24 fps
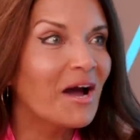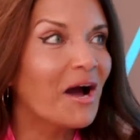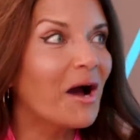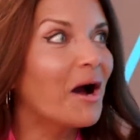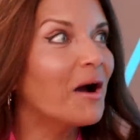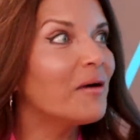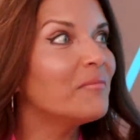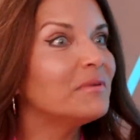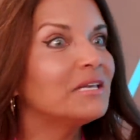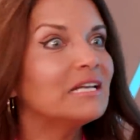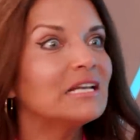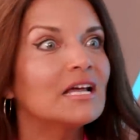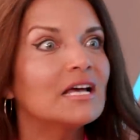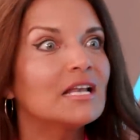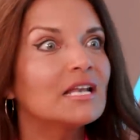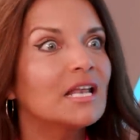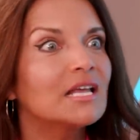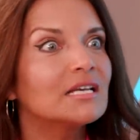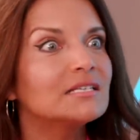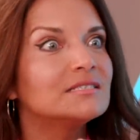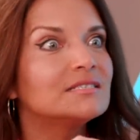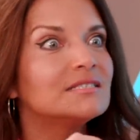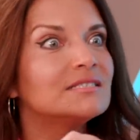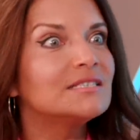I mean,
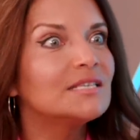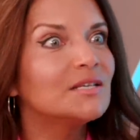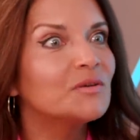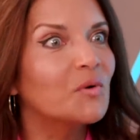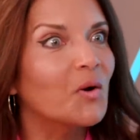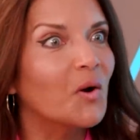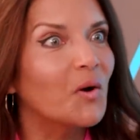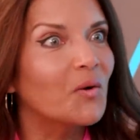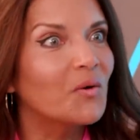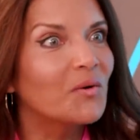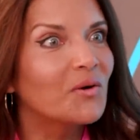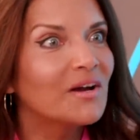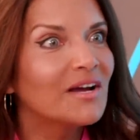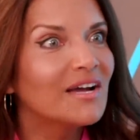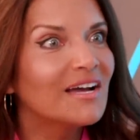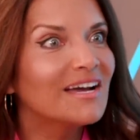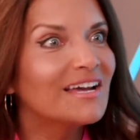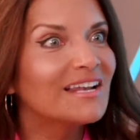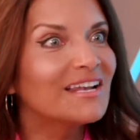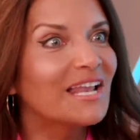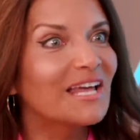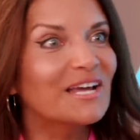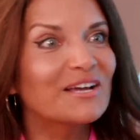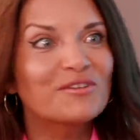like zero.
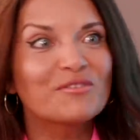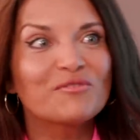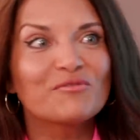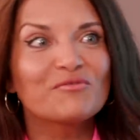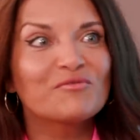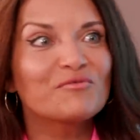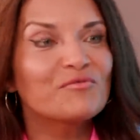Like